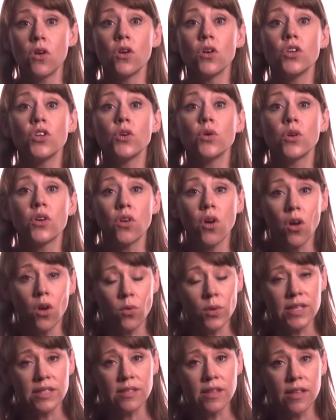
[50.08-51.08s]
You can
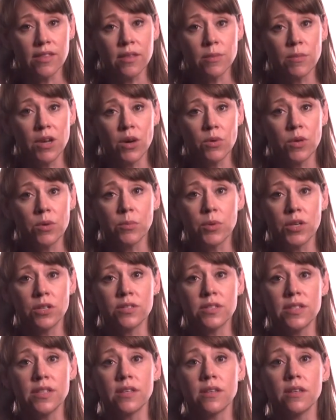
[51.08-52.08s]
always let them know in
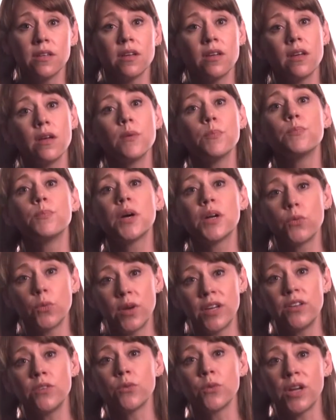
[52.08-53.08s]
person, but
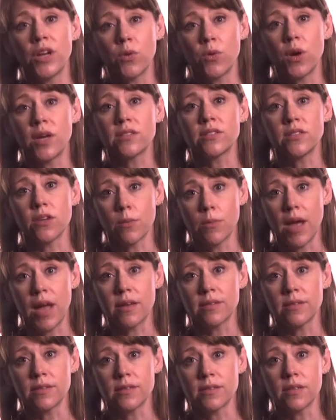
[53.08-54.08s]
written requests are
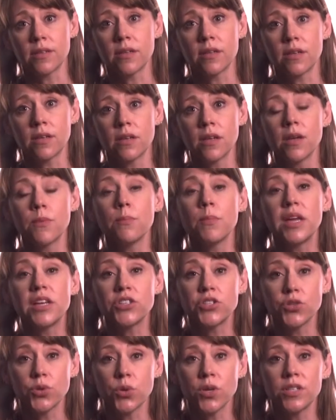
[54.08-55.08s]
best. Make
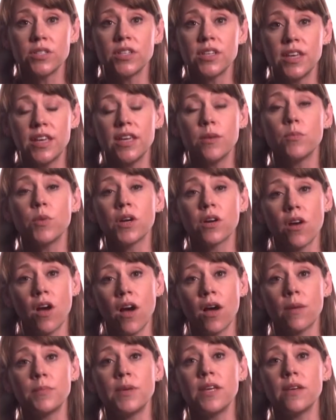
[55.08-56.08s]
sure to keep a
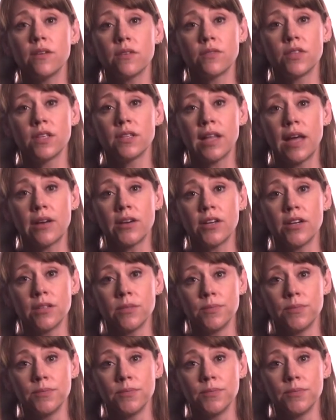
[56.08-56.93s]
copy of the letter.